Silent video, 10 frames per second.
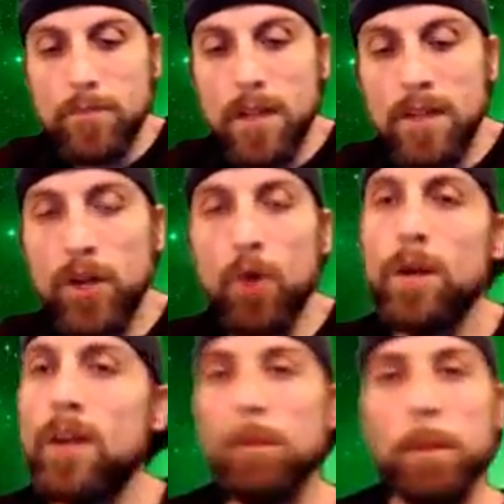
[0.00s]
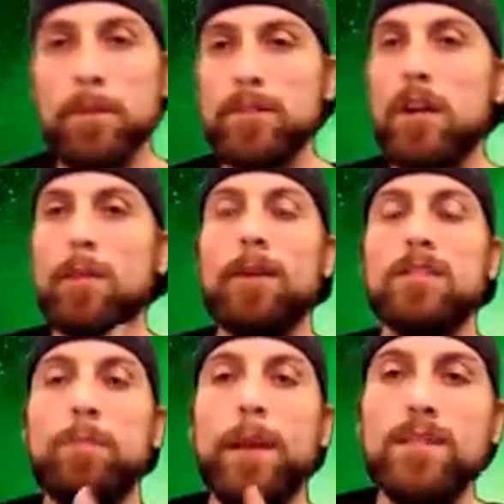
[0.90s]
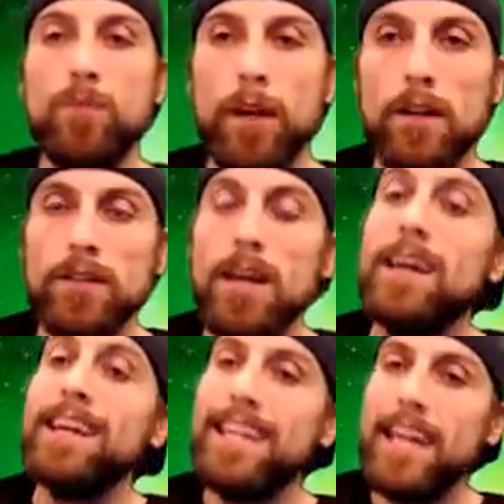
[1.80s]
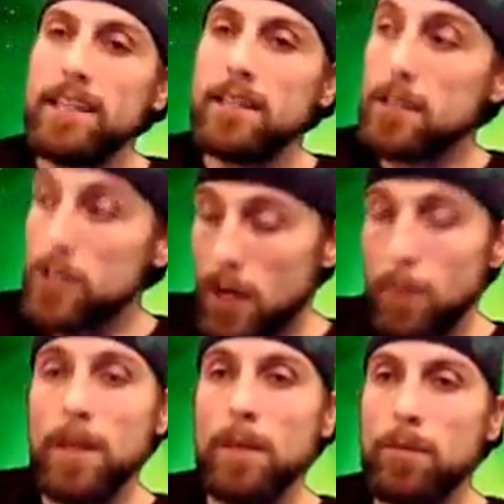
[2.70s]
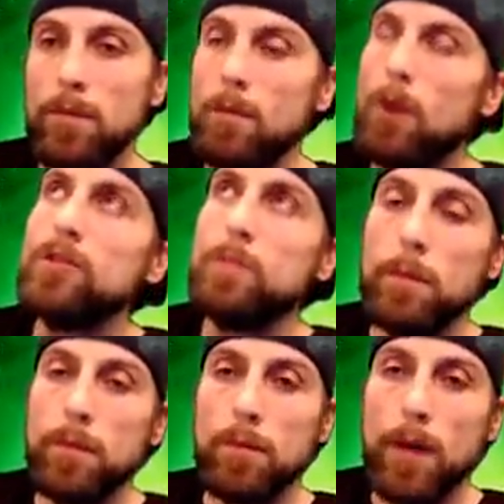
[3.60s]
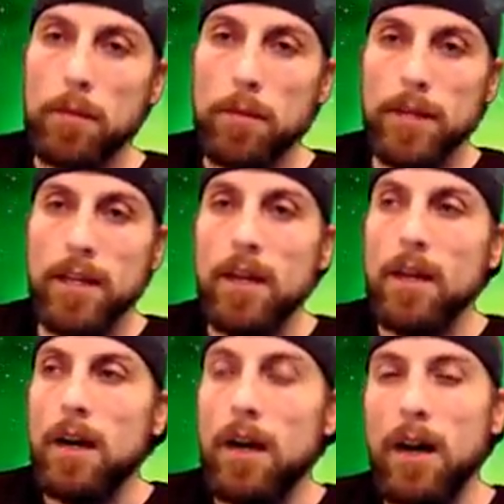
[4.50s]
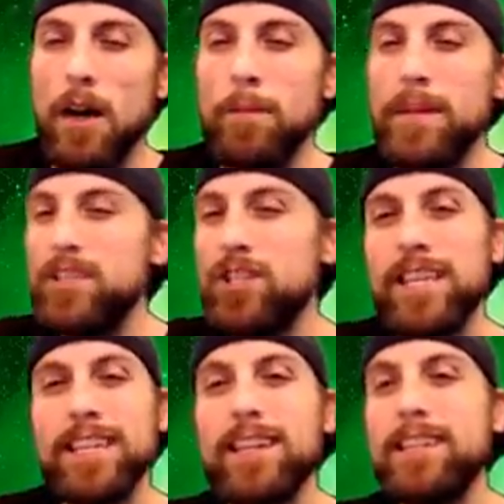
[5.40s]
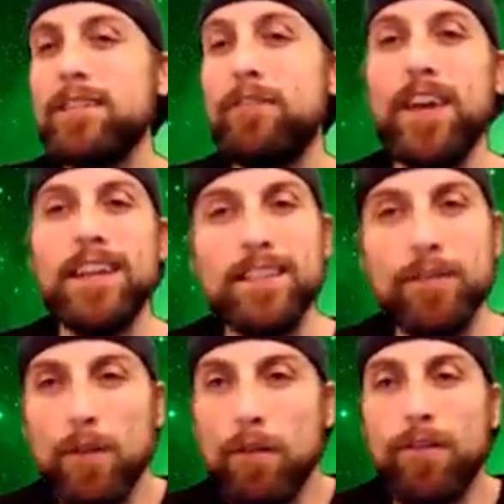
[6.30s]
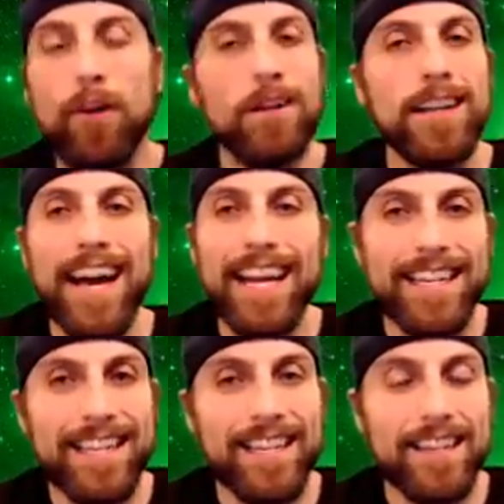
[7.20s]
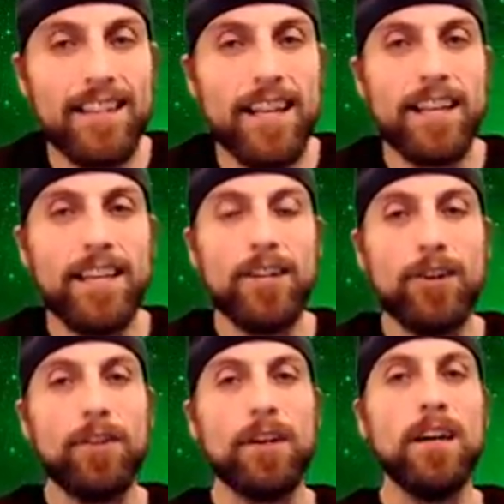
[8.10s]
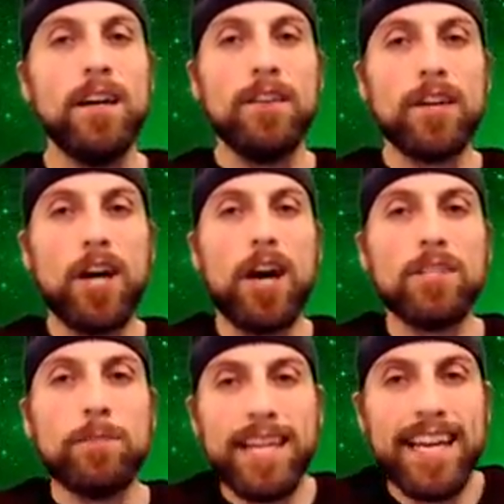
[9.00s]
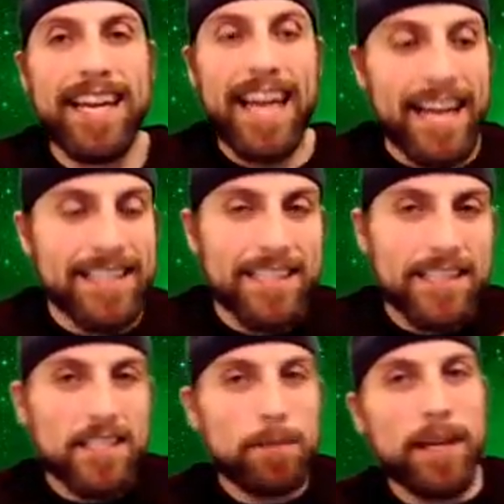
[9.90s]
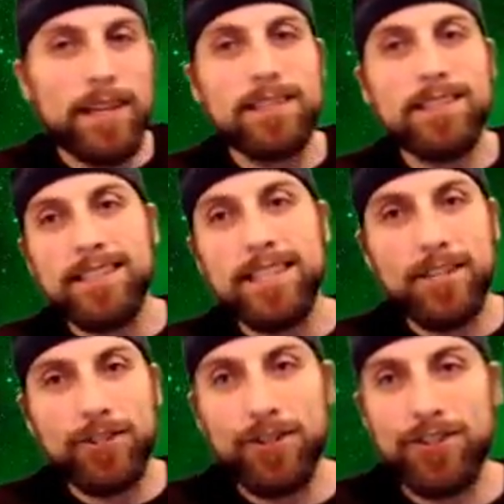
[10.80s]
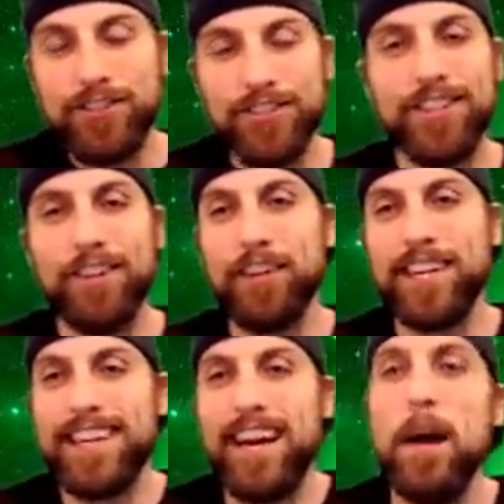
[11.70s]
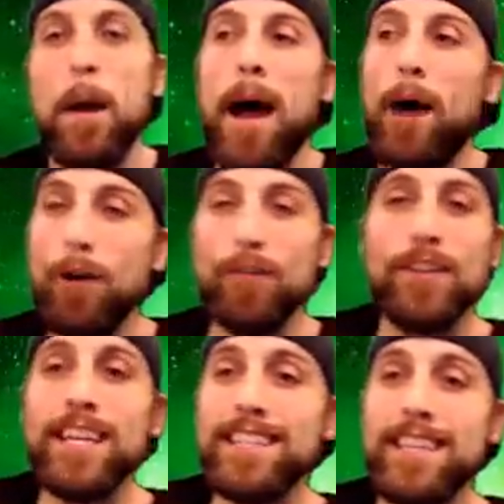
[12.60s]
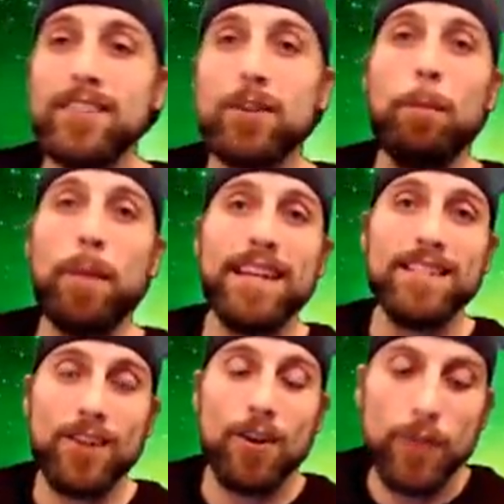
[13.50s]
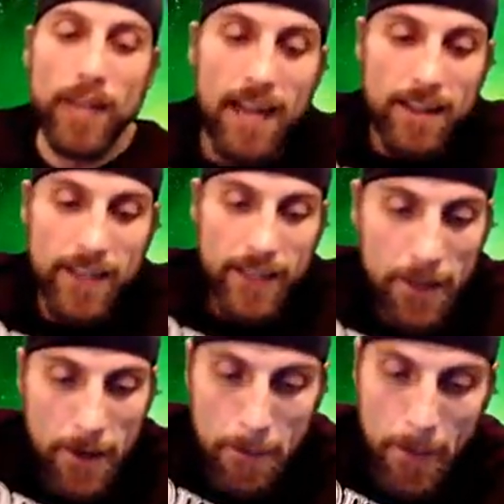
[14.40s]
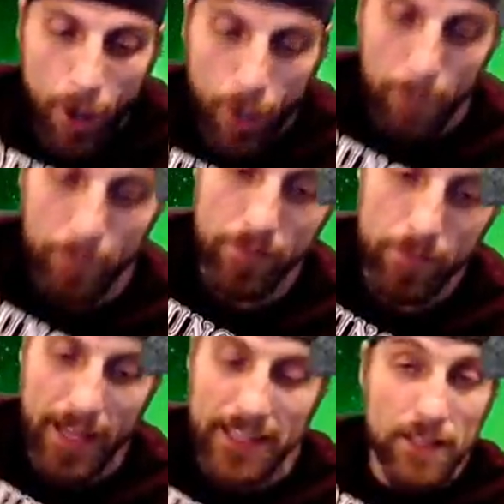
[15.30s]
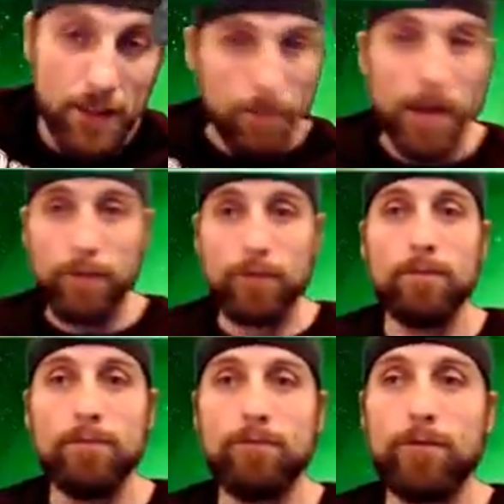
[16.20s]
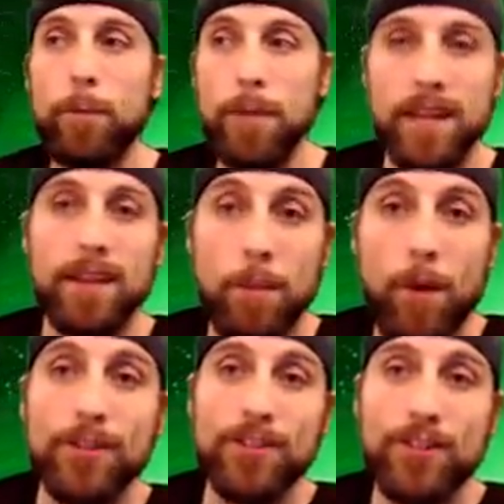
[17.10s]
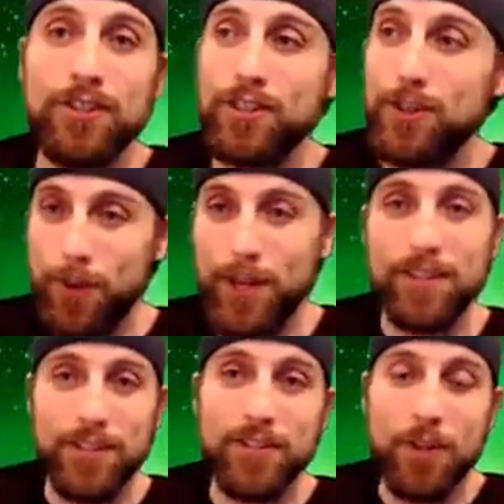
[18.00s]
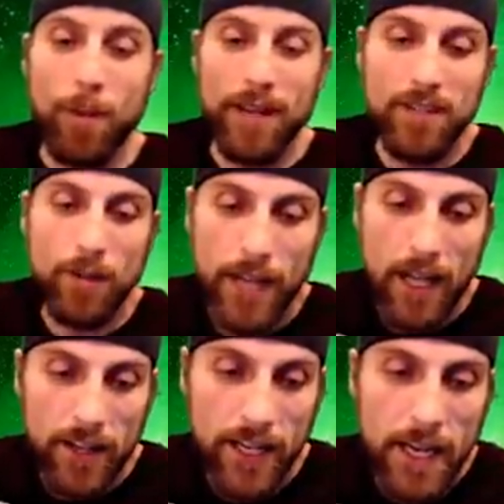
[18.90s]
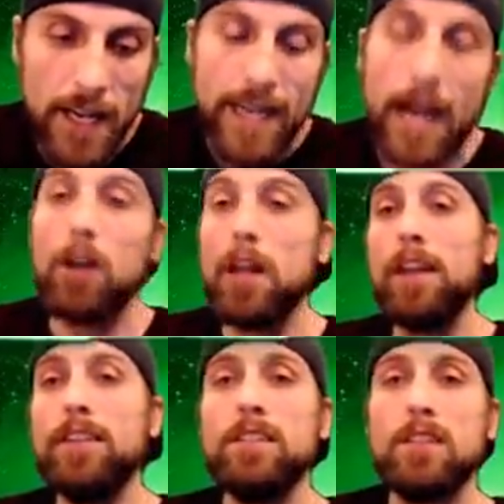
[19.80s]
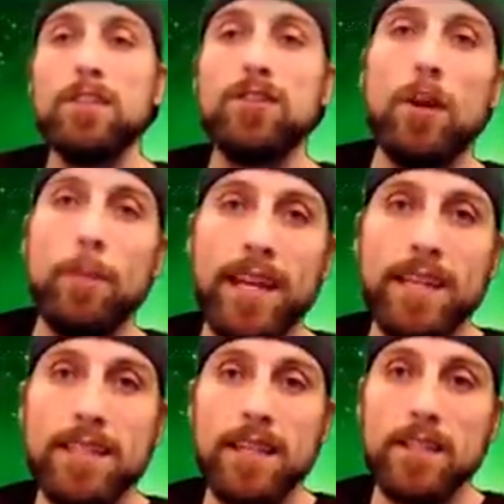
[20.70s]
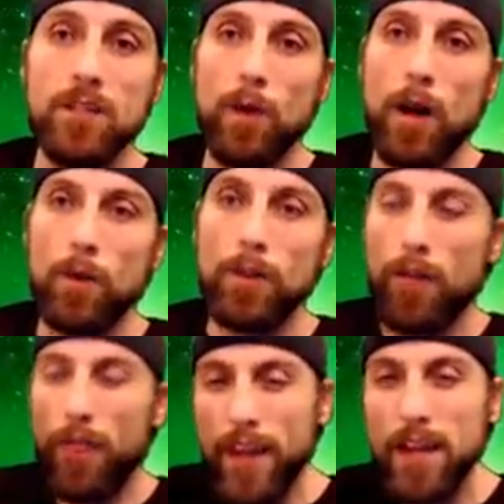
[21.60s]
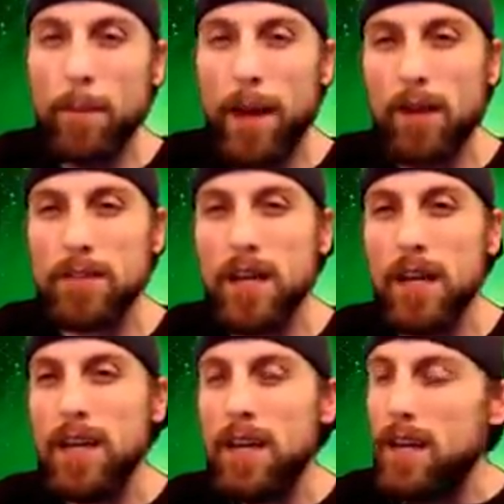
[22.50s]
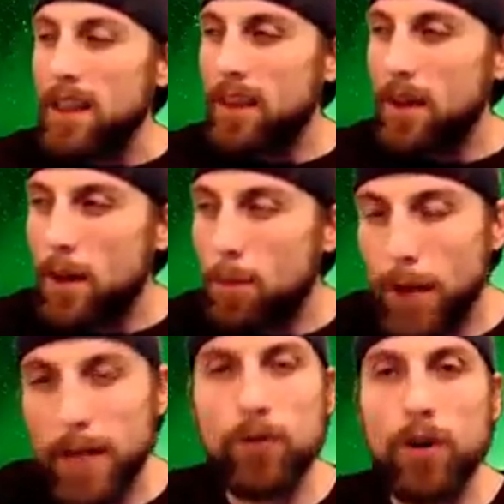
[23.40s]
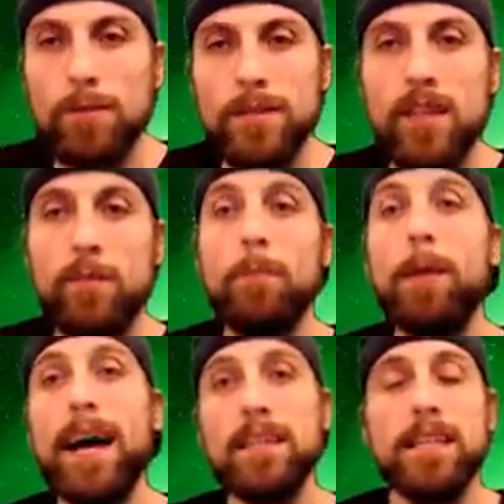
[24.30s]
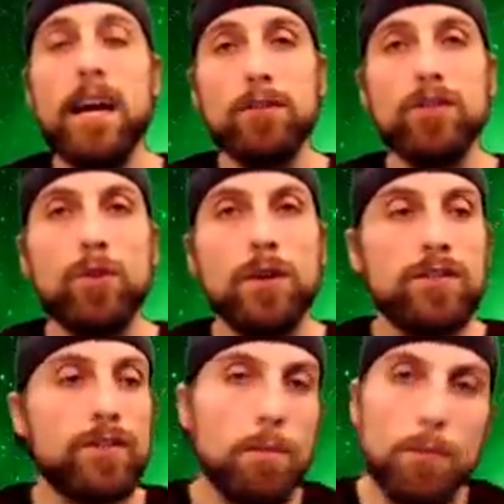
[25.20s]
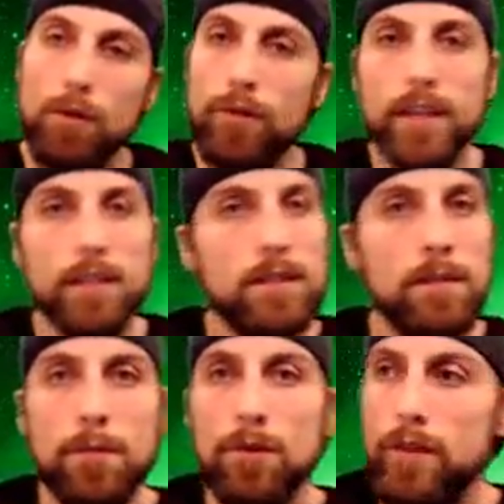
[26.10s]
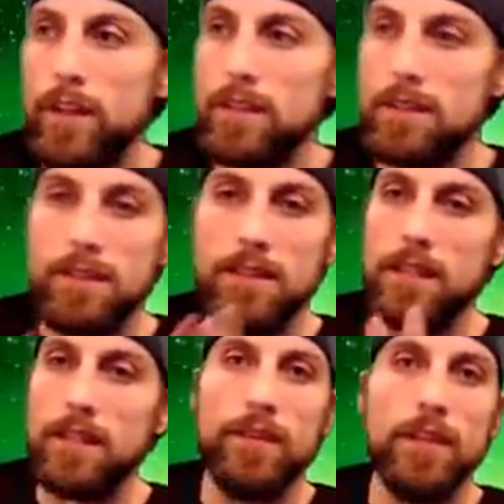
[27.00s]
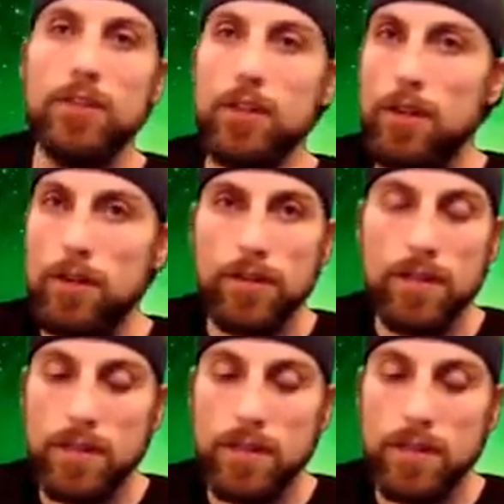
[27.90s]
So whenever people talk about space whales, yes, some people, most people probably, um, just think that it's a fanciful, fun idea, like, you know, the, the cosmic cats in space t-shirts and stuff like that. However, these things are based on reality, um, at least for me, the monsters and the whales, this is all based on reality. Now, a lot of this is going to start making sense as well when you think about the breadcrumbs that have been passed down to us from movies to movies and T V shows to